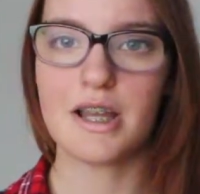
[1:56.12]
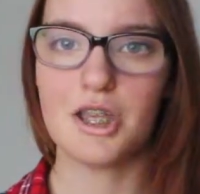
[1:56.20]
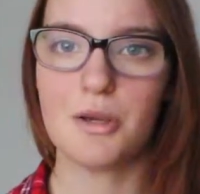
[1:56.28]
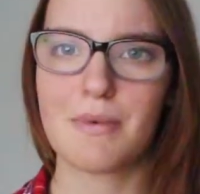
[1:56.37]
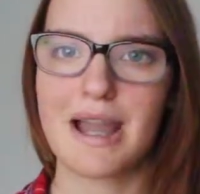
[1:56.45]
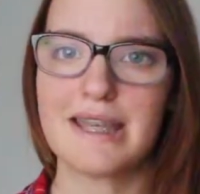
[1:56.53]

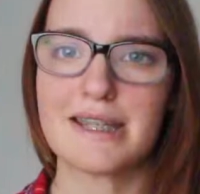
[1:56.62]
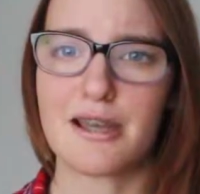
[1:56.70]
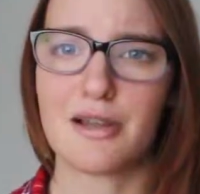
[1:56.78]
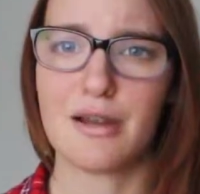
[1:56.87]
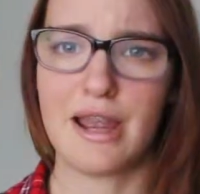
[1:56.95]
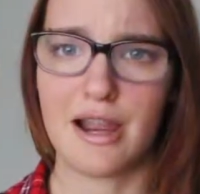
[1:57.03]
You might dye
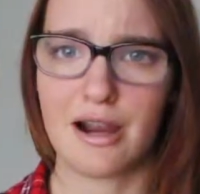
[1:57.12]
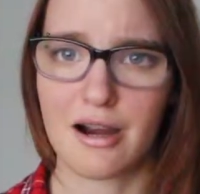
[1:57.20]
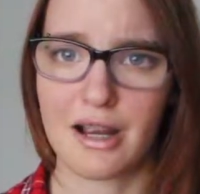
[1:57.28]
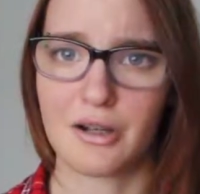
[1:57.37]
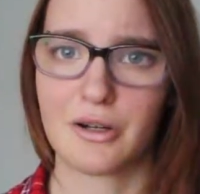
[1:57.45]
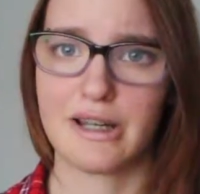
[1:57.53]
your hair
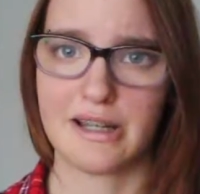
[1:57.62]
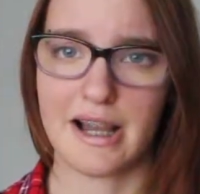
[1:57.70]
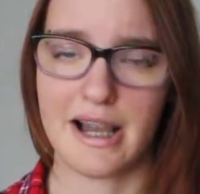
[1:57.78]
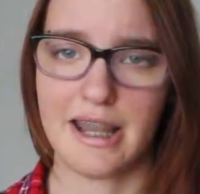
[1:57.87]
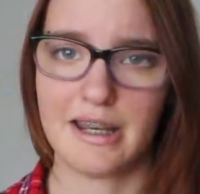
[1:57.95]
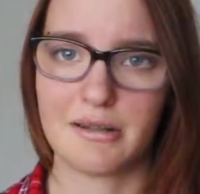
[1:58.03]
in grade
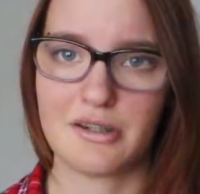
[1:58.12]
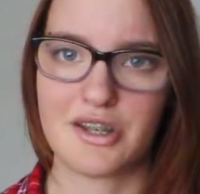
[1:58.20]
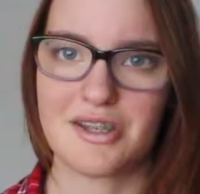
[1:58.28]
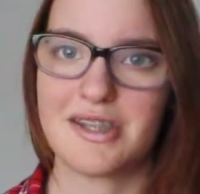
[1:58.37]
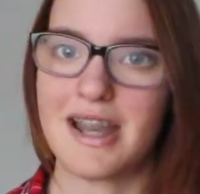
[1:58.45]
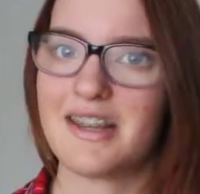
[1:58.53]
9
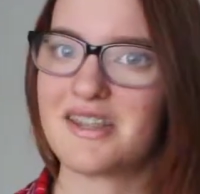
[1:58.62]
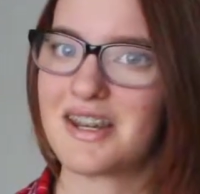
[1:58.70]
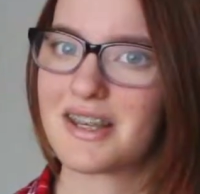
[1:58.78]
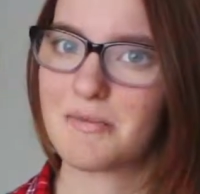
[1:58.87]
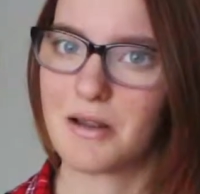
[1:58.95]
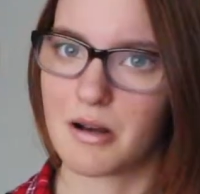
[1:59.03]
just as an
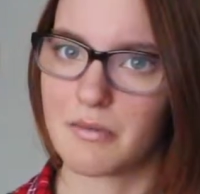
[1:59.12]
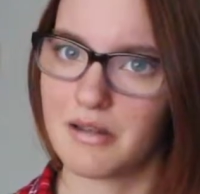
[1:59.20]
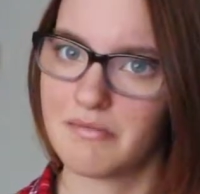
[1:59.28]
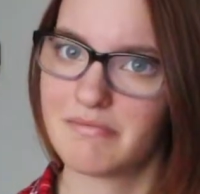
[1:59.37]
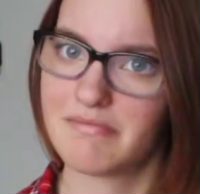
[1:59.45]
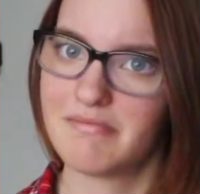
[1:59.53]

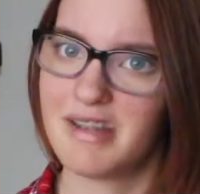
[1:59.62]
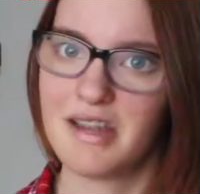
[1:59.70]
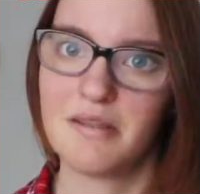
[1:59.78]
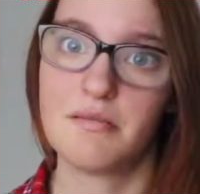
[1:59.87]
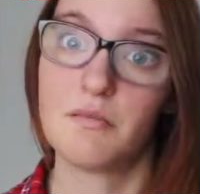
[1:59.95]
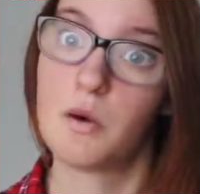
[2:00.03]
experiment.
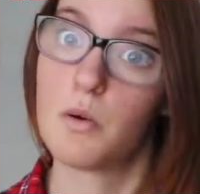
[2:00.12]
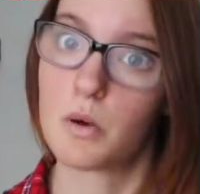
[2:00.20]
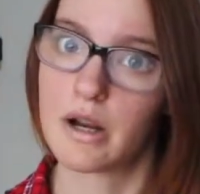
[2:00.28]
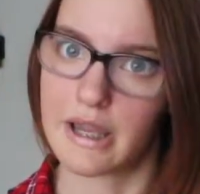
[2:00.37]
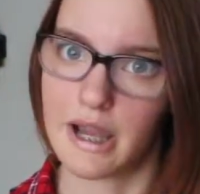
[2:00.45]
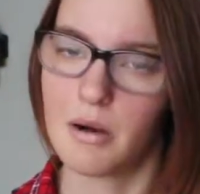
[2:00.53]
It will
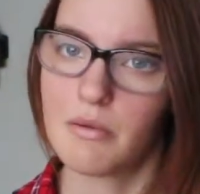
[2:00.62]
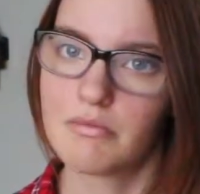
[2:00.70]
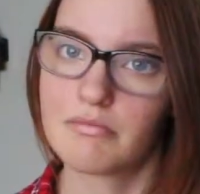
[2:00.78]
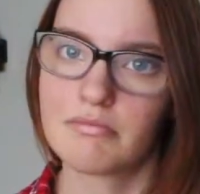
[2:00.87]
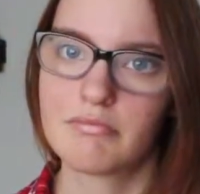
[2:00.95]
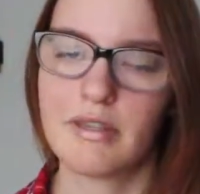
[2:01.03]
work out,
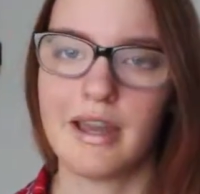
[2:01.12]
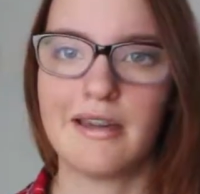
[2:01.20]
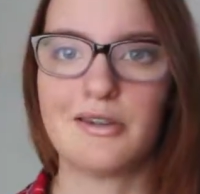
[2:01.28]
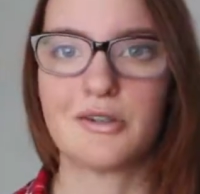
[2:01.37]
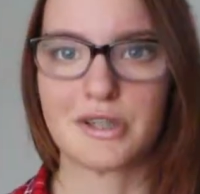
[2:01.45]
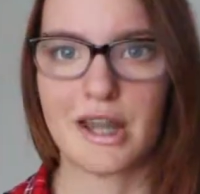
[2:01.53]
and you'll